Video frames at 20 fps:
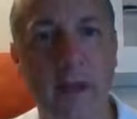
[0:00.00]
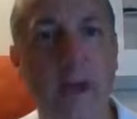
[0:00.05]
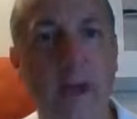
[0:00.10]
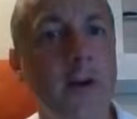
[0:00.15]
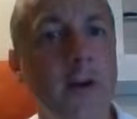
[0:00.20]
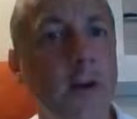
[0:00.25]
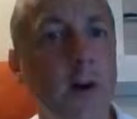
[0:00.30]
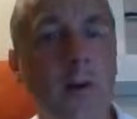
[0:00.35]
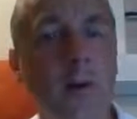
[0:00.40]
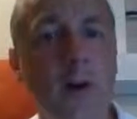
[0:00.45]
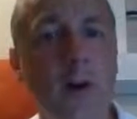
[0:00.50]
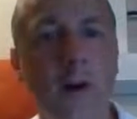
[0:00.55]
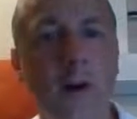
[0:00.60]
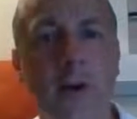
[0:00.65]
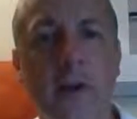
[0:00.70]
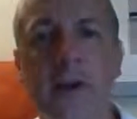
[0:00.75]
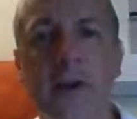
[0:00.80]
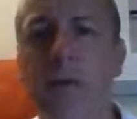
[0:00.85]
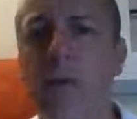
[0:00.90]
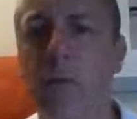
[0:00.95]
Go look.
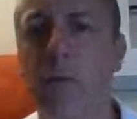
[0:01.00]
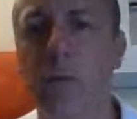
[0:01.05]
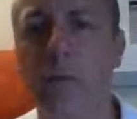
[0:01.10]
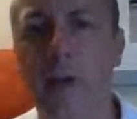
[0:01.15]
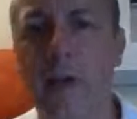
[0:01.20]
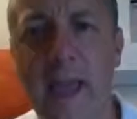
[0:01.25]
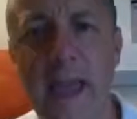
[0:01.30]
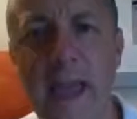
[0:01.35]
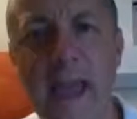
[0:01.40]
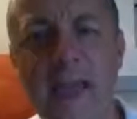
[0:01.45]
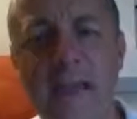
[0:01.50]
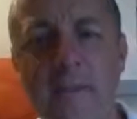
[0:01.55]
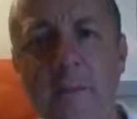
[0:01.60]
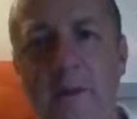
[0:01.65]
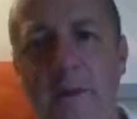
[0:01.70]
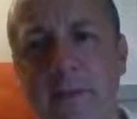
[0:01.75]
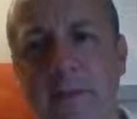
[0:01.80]
You can't miss